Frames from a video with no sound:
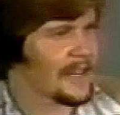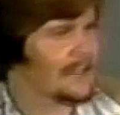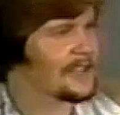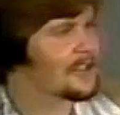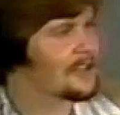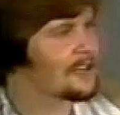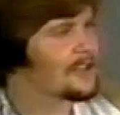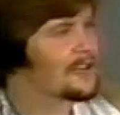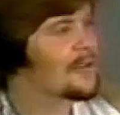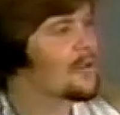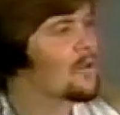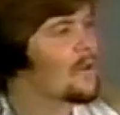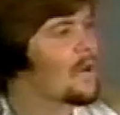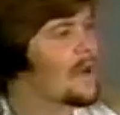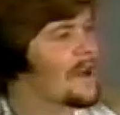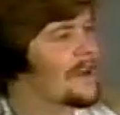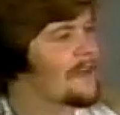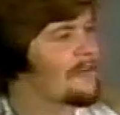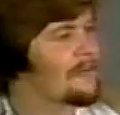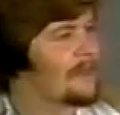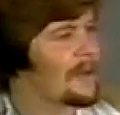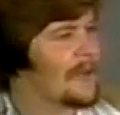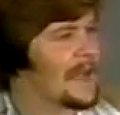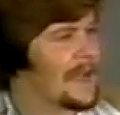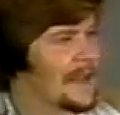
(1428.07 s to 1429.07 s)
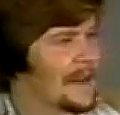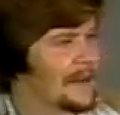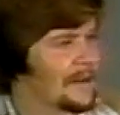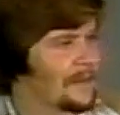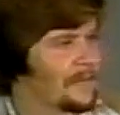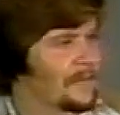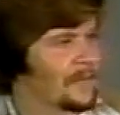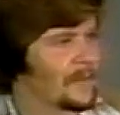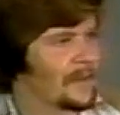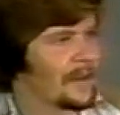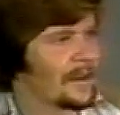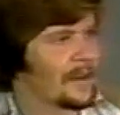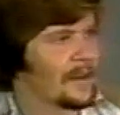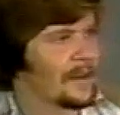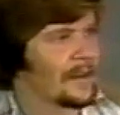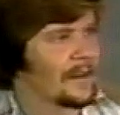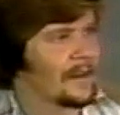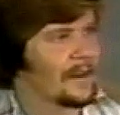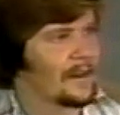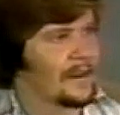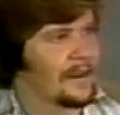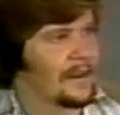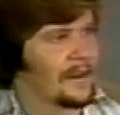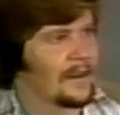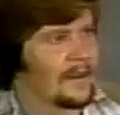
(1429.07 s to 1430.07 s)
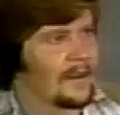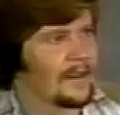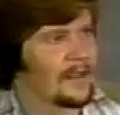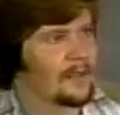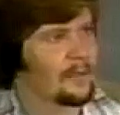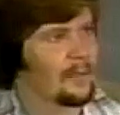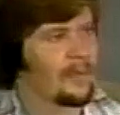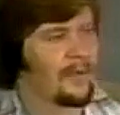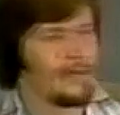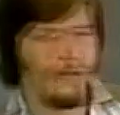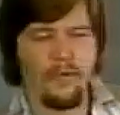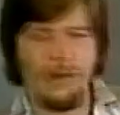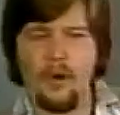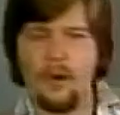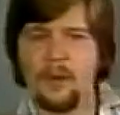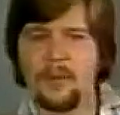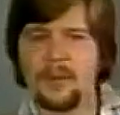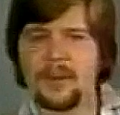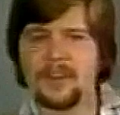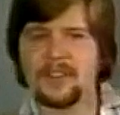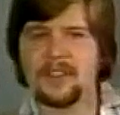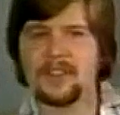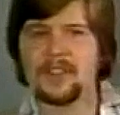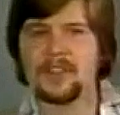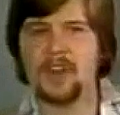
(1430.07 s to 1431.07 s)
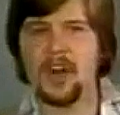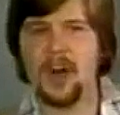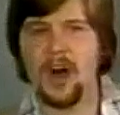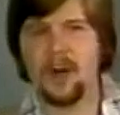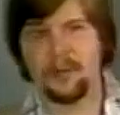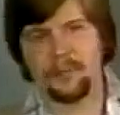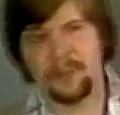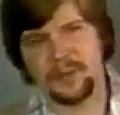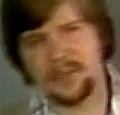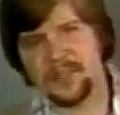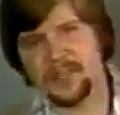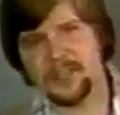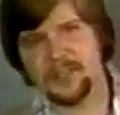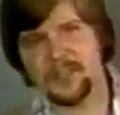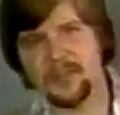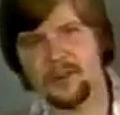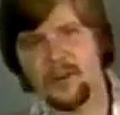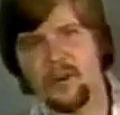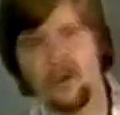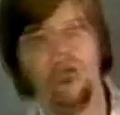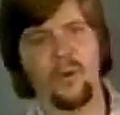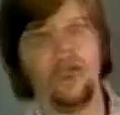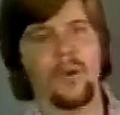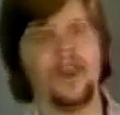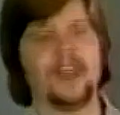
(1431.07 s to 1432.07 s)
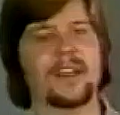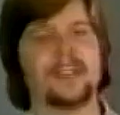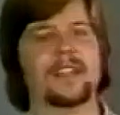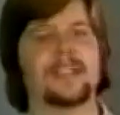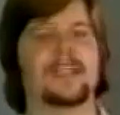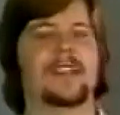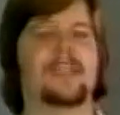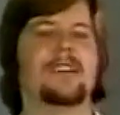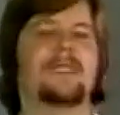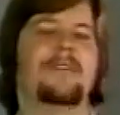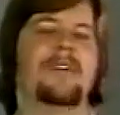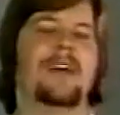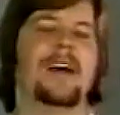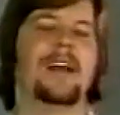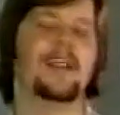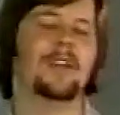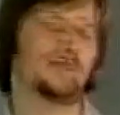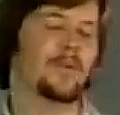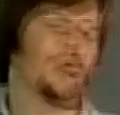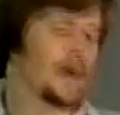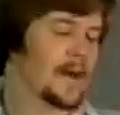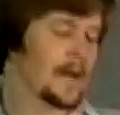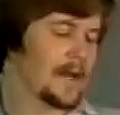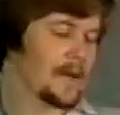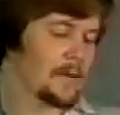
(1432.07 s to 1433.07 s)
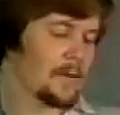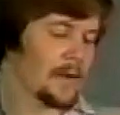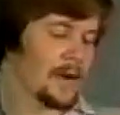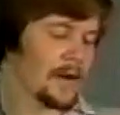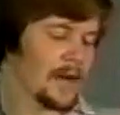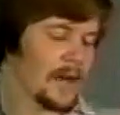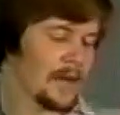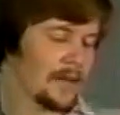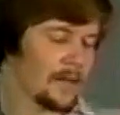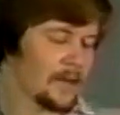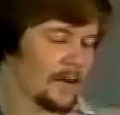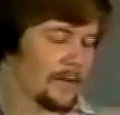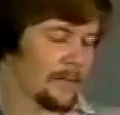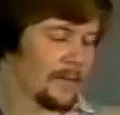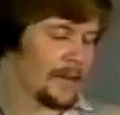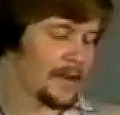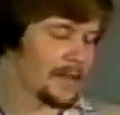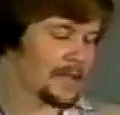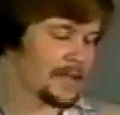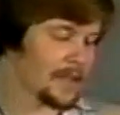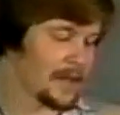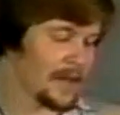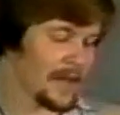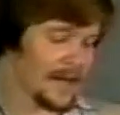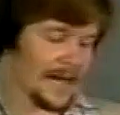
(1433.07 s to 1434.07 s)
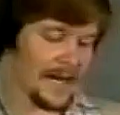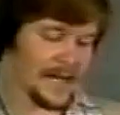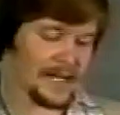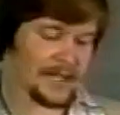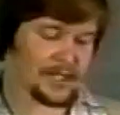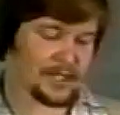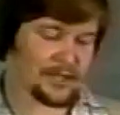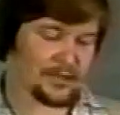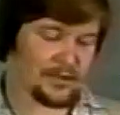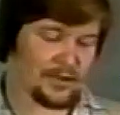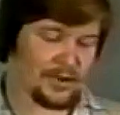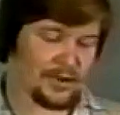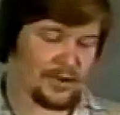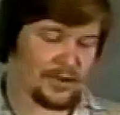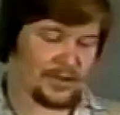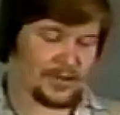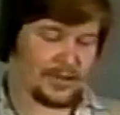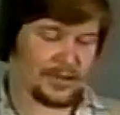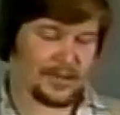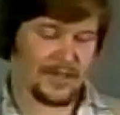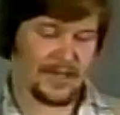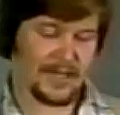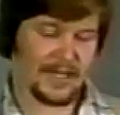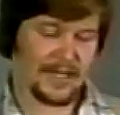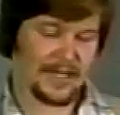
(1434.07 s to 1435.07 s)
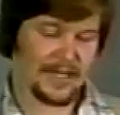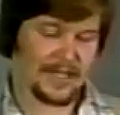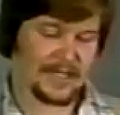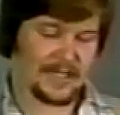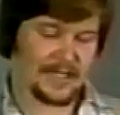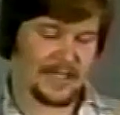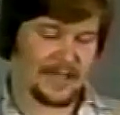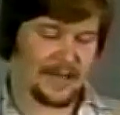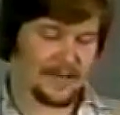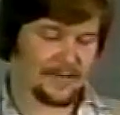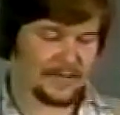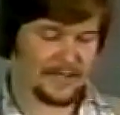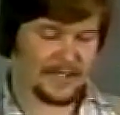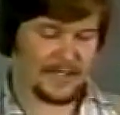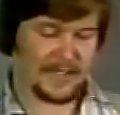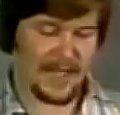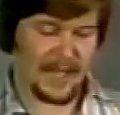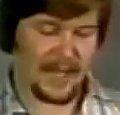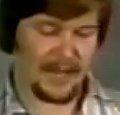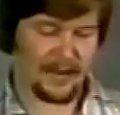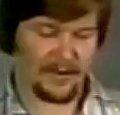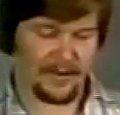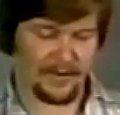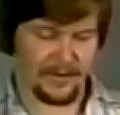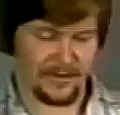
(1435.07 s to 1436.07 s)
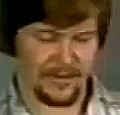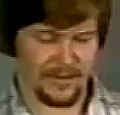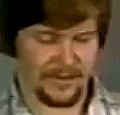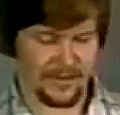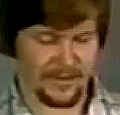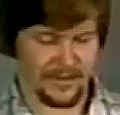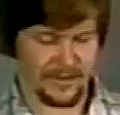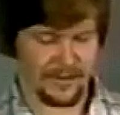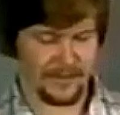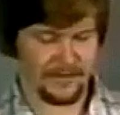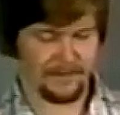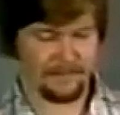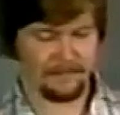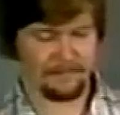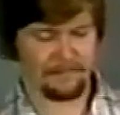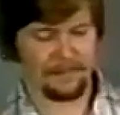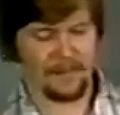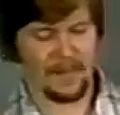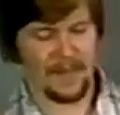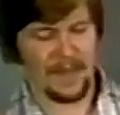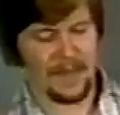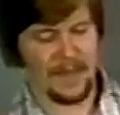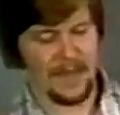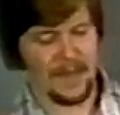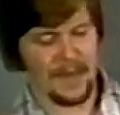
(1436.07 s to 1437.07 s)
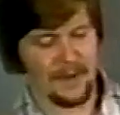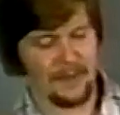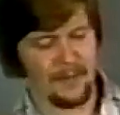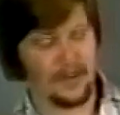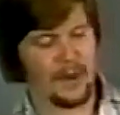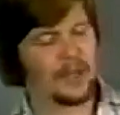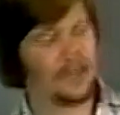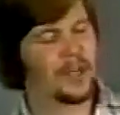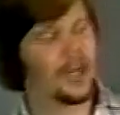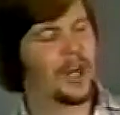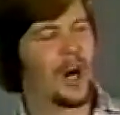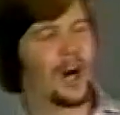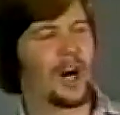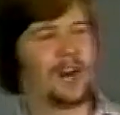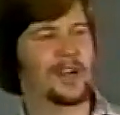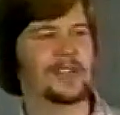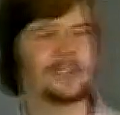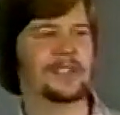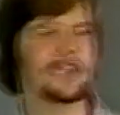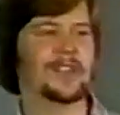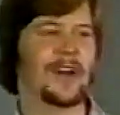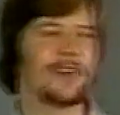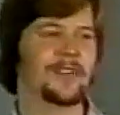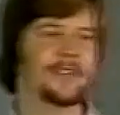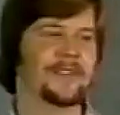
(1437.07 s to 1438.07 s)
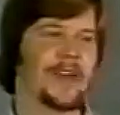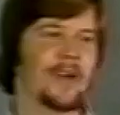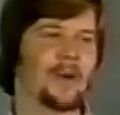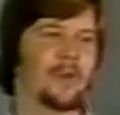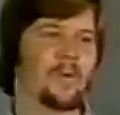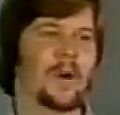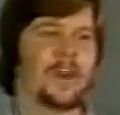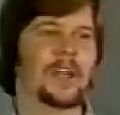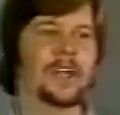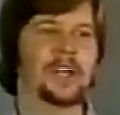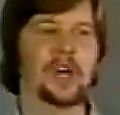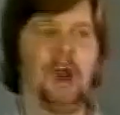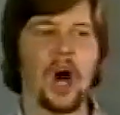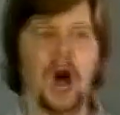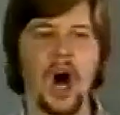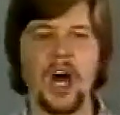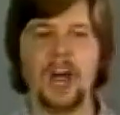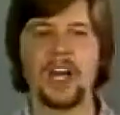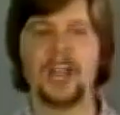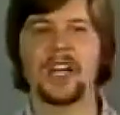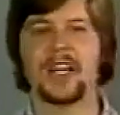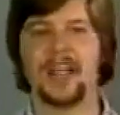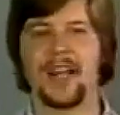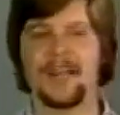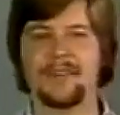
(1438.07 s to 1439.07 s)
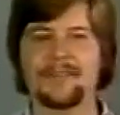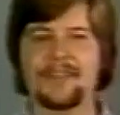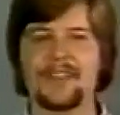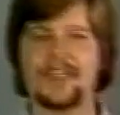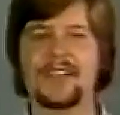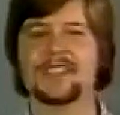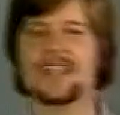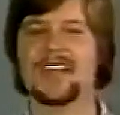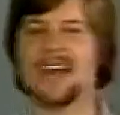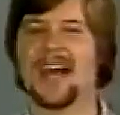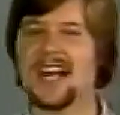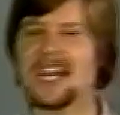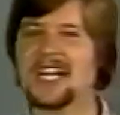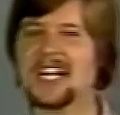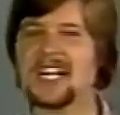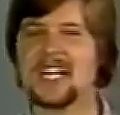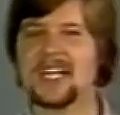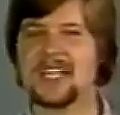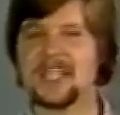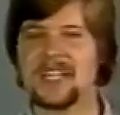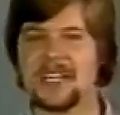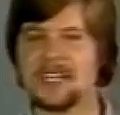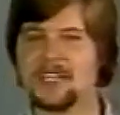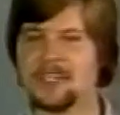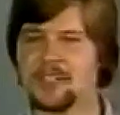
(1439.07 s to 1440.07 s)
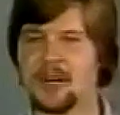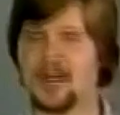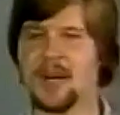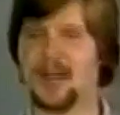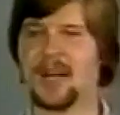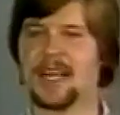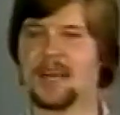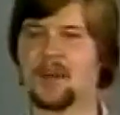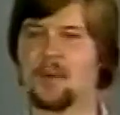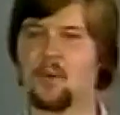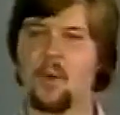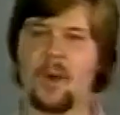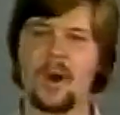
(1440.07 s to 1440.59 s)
That's just the way of man. It's performance and competition, always evaluating one another based on an external set of standards. But God is not that way. God loves us unconditionally.